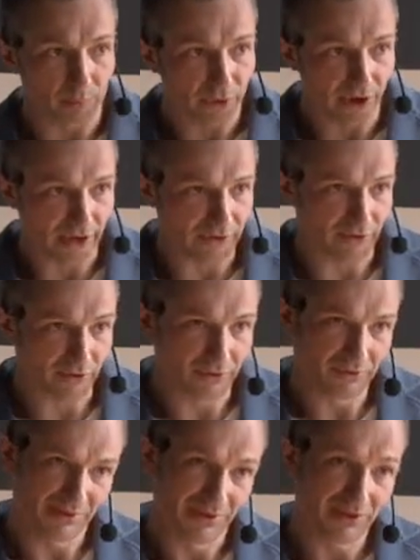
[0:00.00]
brand
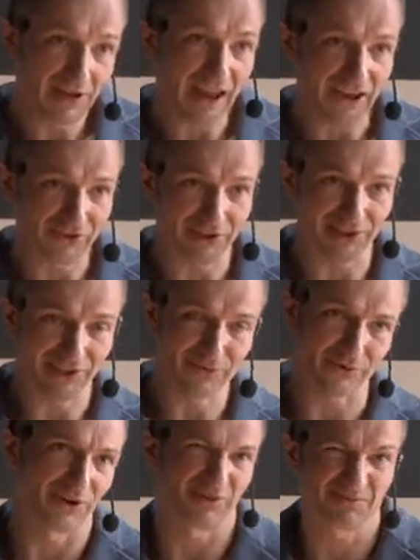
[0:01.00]
can
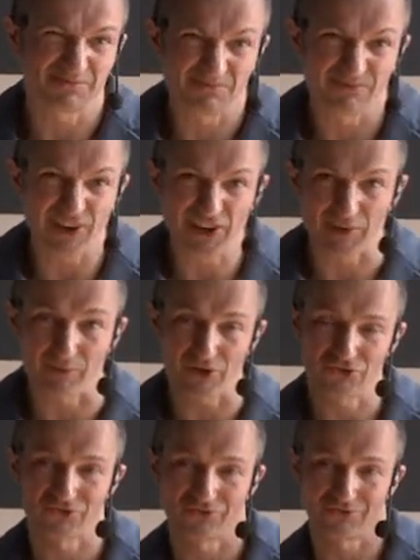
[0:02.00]
deliver very
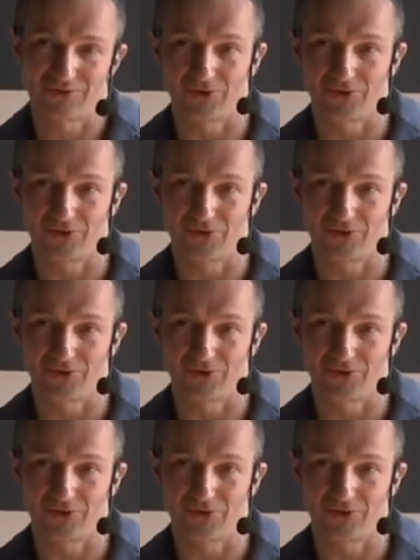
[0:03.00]
much